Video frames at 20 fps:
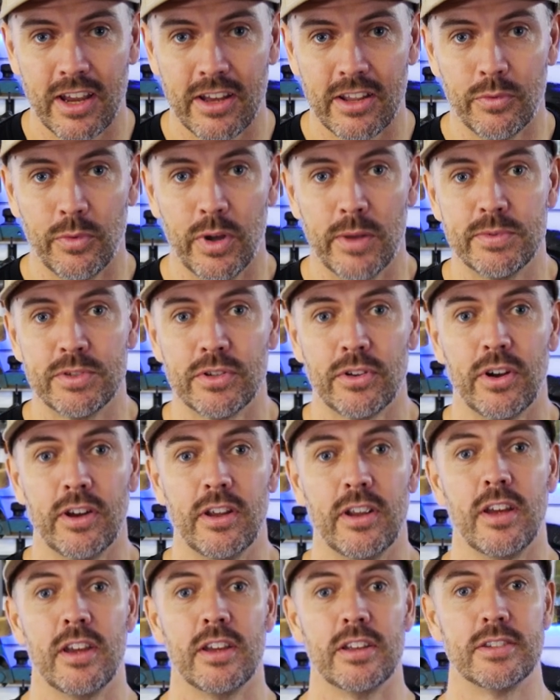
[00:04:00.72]
out the
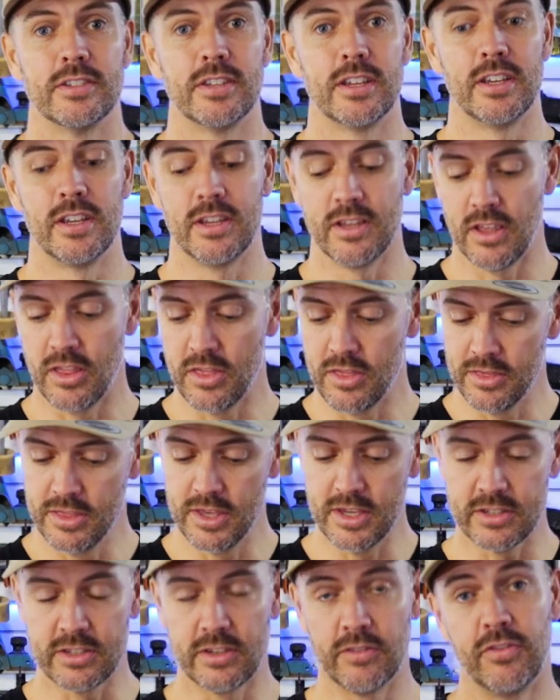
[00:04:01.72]
website, see
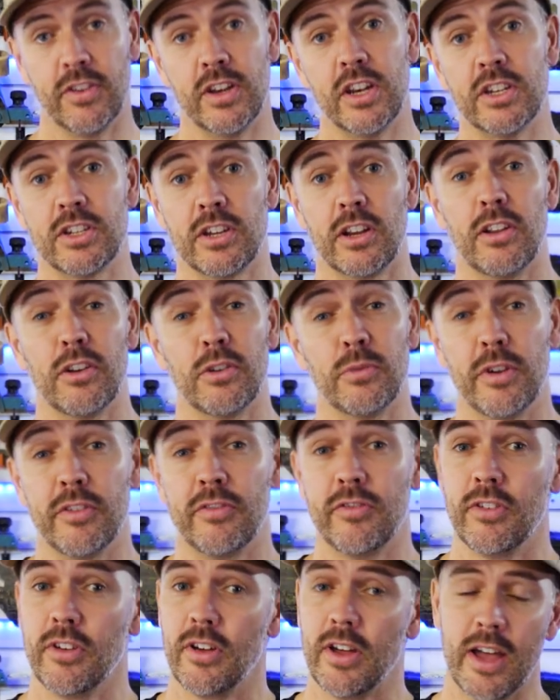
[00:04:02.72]
this finish along
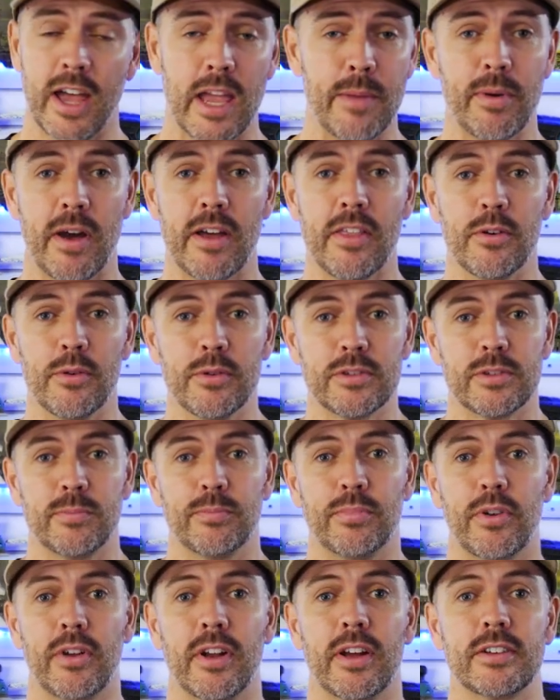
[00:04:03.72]
with a heap of other awesome
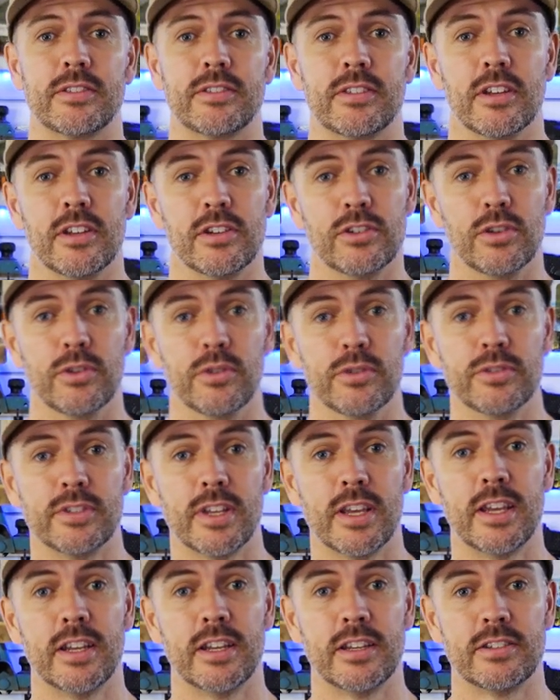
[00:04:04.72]
products, tools
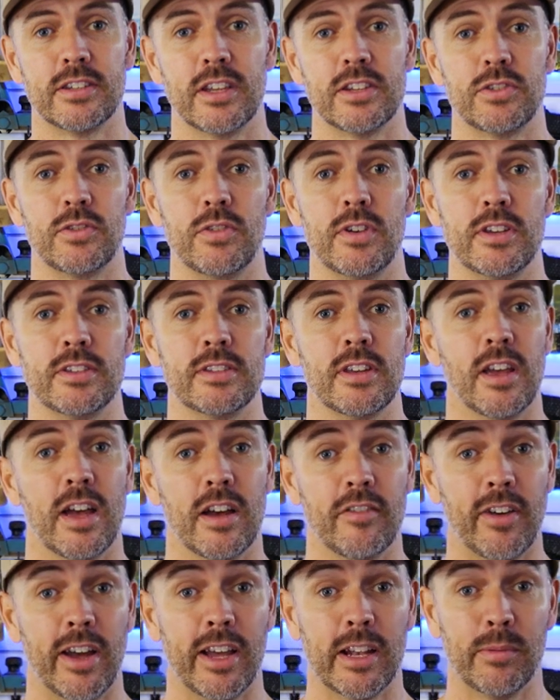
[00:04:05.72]
and accessories
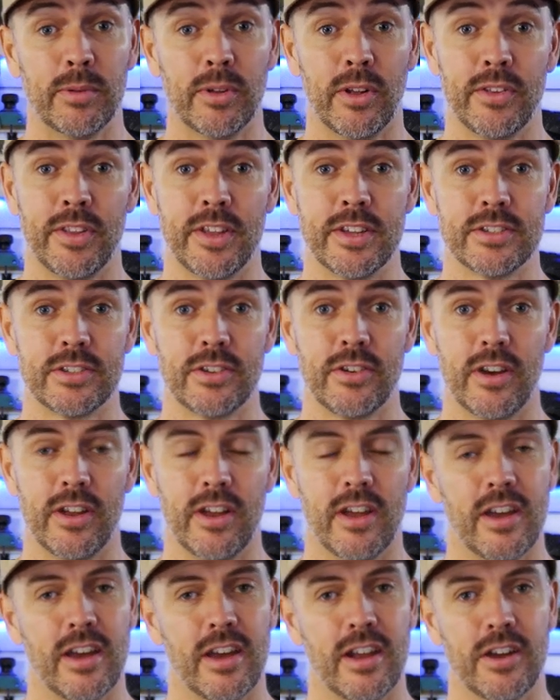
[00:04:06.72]
available on their site,
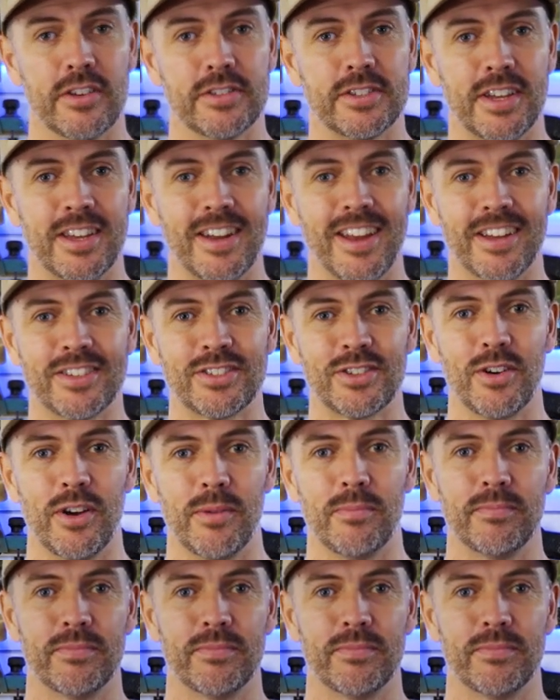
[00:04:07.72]
and I'll see you next time.